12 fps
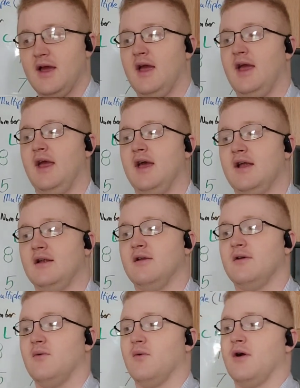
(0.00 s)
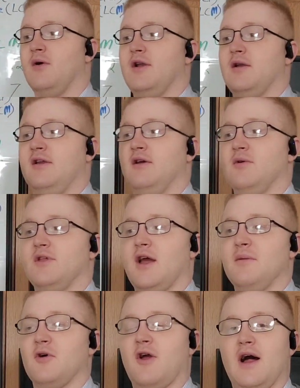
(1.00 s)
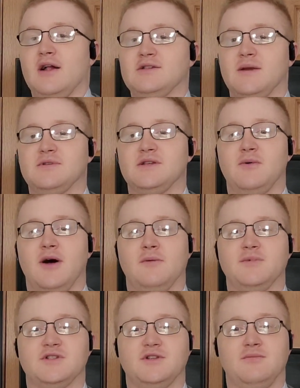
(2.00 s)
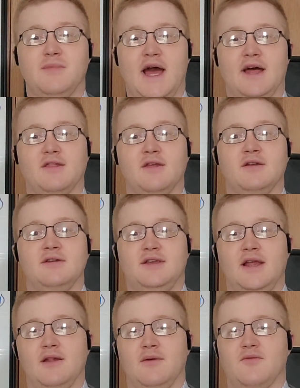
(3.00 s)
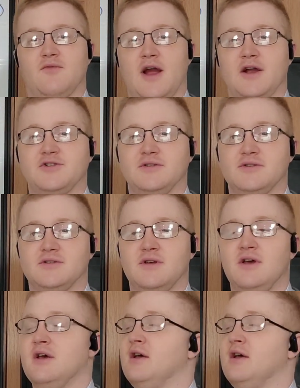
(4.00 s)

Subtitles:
and we're going to deal with a couple concepts that will help us do math dealing with fractions.